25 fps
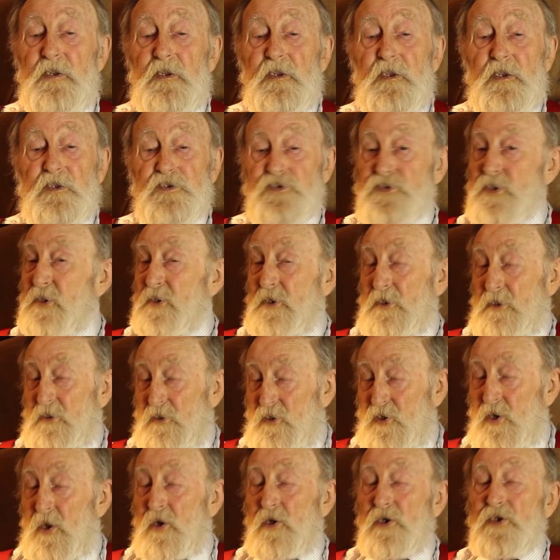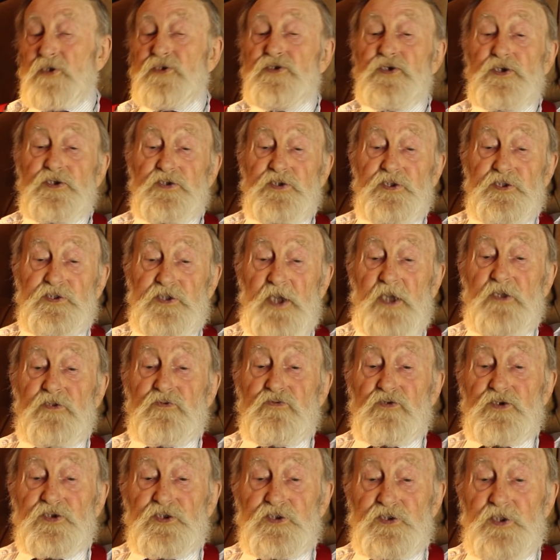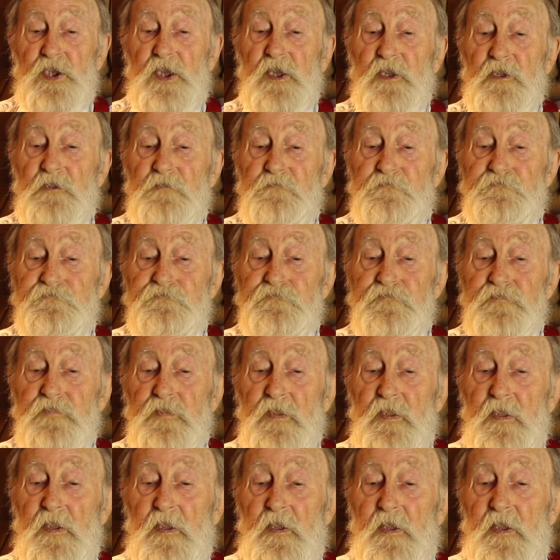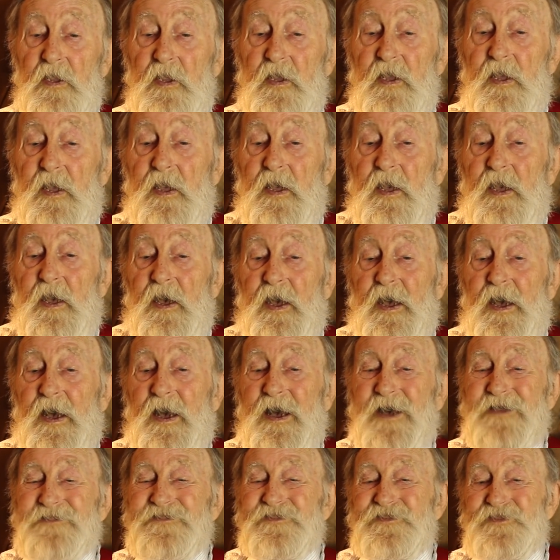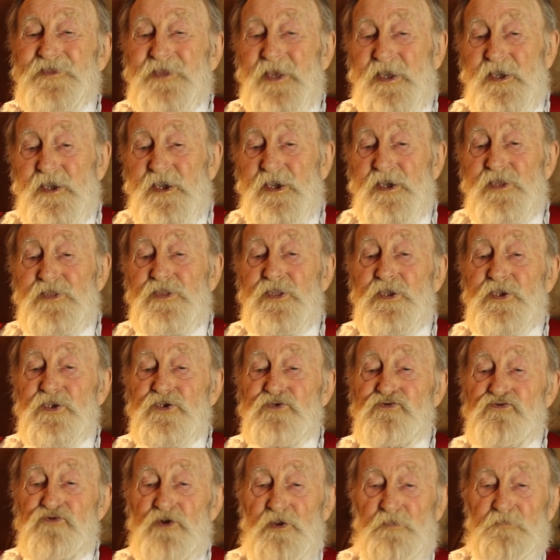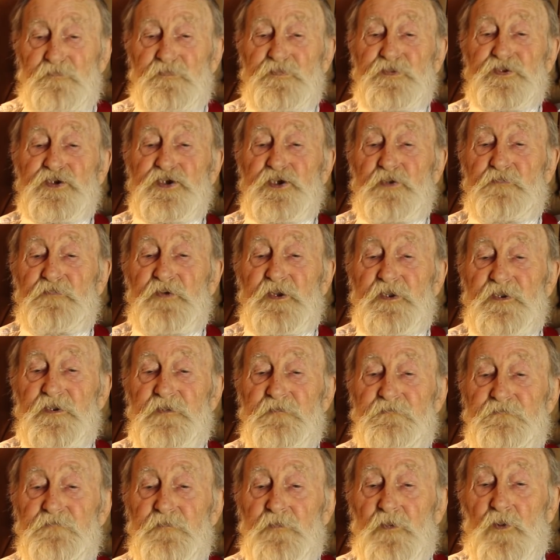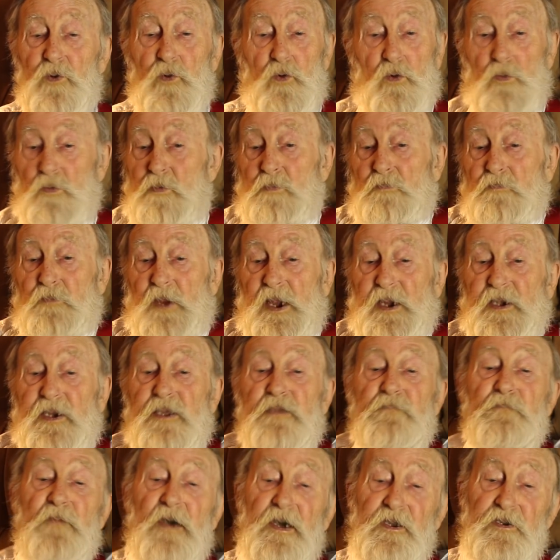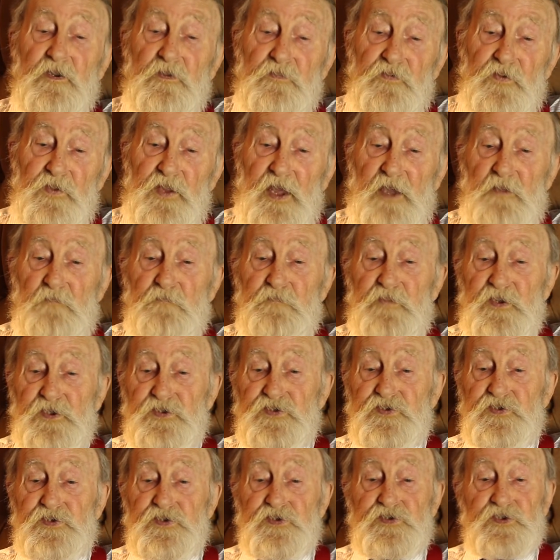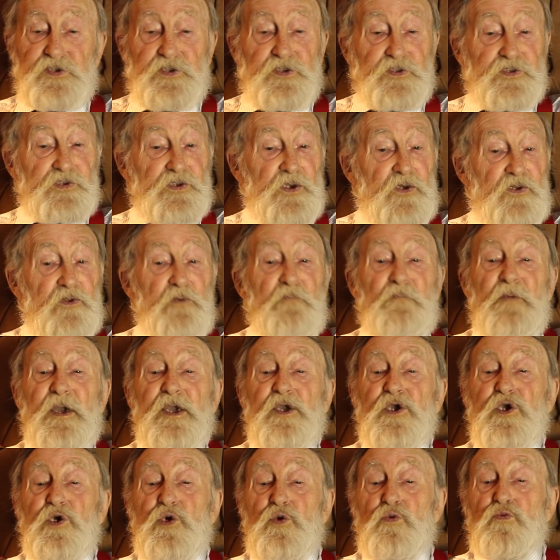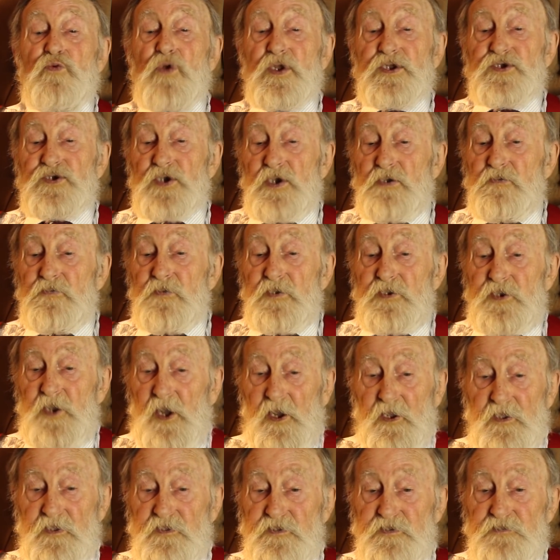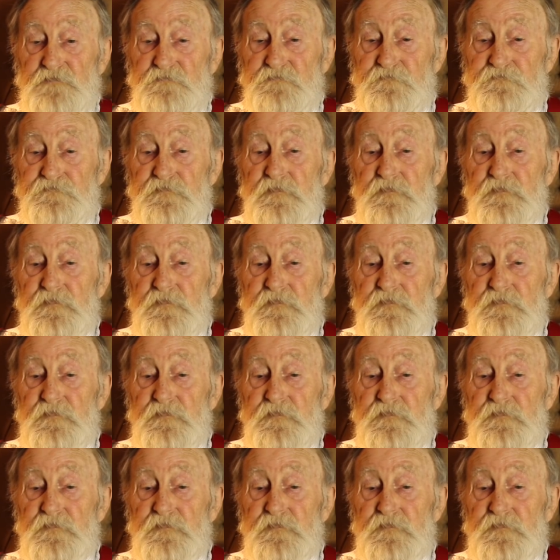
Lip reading: is, a little knowledge is a dangerous thing. And thinking that drop shipping, or any matter for that business, is going to make you rich overnight,